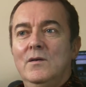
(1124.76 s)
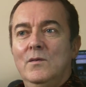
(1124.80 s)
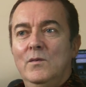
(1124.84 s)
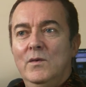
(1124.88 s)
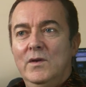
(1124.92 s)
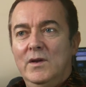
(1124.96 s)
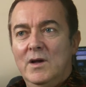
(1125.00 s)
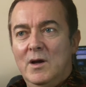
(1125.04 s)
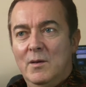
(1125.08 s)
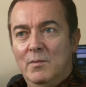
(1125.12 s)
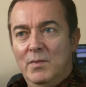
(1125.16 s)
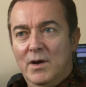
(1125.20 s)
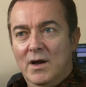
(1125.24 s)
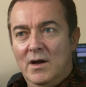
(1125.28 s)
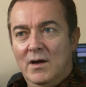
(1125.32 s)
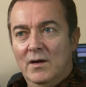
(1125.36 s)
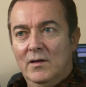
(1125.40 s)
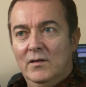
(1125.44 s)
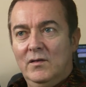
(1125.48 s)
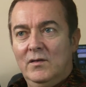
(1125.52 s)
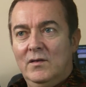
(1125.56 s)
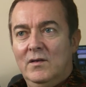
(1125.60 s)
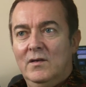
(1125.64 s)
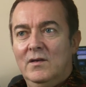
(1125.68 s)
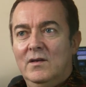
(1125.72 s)
with our
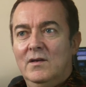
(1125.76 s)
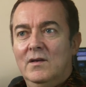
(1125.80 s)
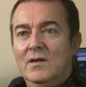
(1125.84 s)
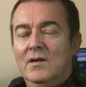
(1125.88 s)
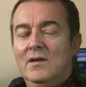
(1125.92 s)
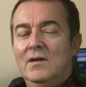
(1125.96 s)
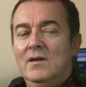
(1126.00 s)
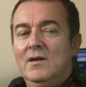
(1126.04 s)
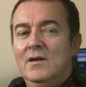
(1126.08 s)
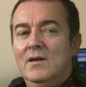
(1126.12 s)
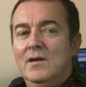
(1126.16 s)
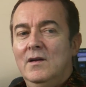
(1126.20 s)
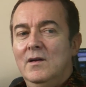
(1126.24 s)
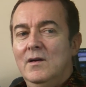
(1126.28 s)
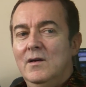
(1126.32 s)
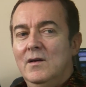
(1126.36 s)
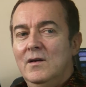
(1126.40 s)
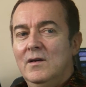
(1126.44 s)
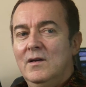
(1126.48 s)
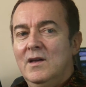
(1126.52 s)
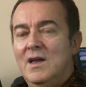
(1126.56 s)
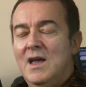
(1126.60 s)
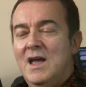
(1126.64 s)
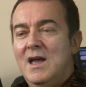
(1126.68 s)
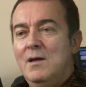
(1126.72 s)
past uh,
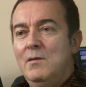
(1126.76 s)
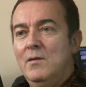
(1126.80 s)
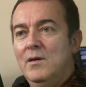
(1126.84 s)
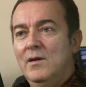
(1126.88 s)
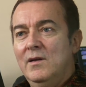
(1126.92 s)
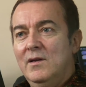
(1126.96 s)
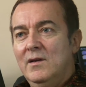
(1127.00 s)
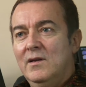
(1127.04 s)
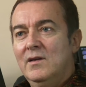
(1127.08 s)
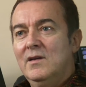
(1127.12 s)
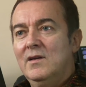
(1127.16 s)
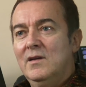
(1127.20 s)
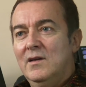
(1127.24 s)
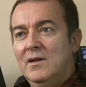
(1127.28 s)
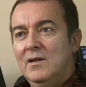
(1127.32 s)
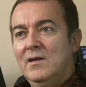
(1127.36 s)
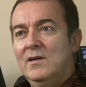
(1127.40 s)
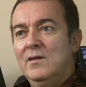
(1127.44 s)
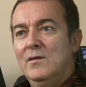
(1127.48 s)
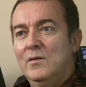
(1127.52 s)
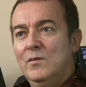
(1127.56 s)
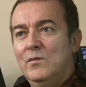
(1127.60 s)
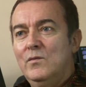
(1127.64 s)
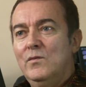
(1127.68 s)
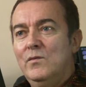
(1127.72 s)
can
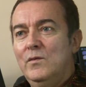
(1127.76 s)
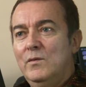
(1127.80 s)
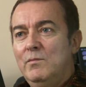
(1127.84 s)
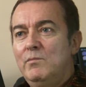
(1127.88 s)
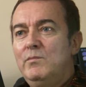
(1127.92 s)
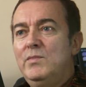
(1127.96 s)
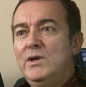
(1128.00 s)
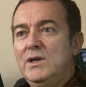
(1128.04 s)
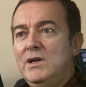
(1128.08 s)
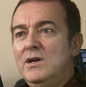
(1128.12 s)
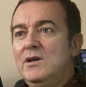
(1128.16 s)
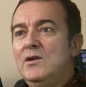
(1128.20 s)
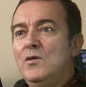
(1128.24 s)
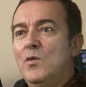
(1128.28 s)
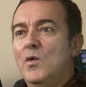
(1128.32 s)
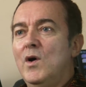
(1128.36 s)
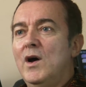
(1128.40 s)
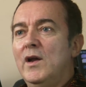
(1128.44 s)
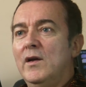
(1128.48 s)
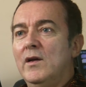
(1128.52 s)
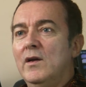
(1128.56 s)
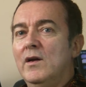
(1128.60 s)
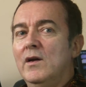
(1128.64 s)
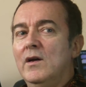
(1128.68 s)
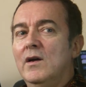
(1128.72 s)
be
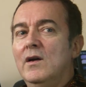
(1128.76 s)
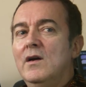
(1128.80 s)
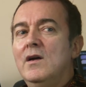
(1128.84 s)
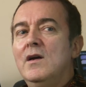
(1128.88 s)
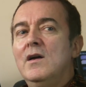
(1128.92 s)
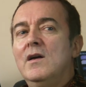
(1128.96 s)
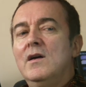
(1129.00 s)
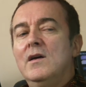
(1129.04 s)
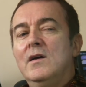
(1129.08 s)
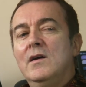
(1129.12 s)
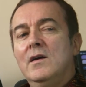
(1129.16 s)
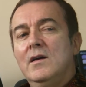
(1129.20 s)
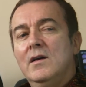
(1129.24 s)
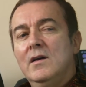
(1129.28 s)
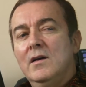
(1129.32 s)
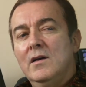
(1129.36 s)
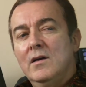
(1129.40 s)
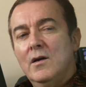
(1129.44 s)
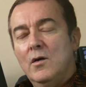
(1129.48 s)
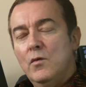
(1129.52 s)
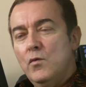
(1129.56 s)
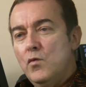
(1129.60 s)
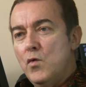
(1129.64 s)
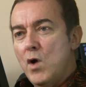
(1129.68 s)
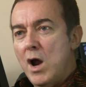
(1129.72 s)
quite a,
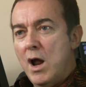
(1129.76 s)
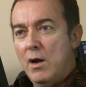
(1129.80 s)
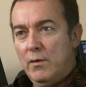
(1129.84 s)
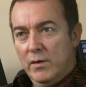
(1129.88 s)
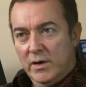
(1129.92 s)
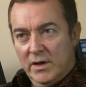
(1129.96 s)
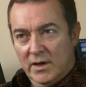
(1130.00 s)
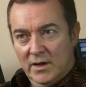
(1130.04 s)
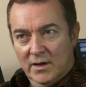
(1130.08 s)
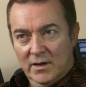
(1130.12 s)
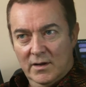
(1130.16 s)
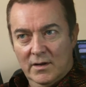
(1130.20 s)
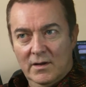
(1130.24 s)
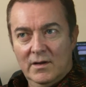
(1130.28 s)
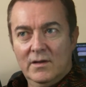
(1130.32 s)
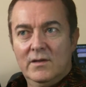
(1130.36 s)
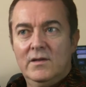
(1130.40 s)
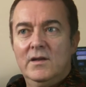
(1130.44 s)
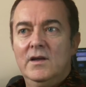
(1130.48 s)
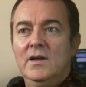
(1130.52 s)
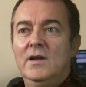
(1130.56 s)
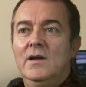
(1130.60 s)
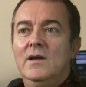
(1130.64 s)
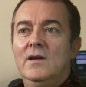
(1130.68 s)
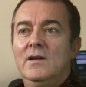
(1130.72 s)
a rounding
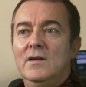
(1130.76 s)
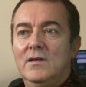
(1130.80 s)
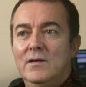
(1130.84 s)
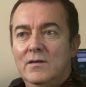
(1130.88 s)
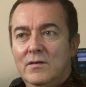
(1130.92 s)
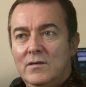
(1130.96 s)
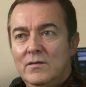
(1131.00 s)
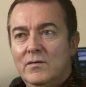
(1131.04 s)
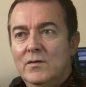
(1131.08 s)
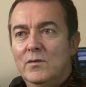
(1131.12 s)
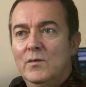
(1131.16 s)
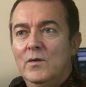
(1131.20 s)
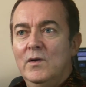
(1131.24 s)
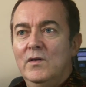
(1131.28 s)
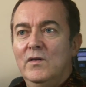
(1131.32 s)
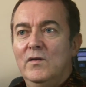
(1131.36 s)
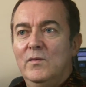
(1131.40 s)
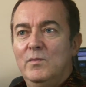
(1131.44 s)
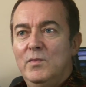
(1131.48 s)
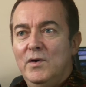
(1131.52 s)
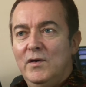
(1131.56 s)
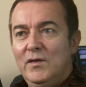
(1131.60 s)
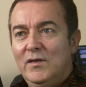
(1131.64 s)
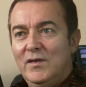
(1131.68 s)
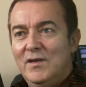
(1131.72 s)
thing for one's
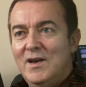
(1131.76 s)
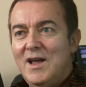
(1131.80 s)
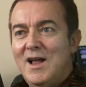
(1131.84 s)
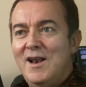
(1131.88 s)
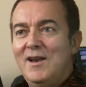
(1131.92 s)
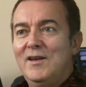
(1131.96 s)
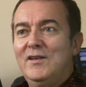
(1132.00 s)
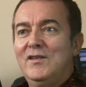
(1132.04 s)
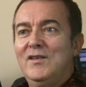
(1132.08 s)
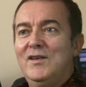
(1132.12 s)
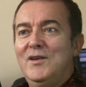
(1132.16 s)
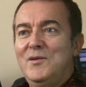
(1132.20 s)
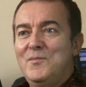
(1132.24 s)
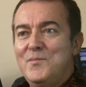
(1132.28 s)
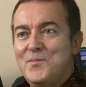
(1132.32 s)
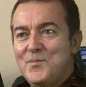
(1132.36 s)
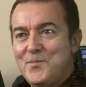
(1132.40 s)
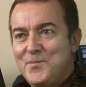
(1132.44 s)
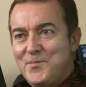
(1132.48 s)
personality.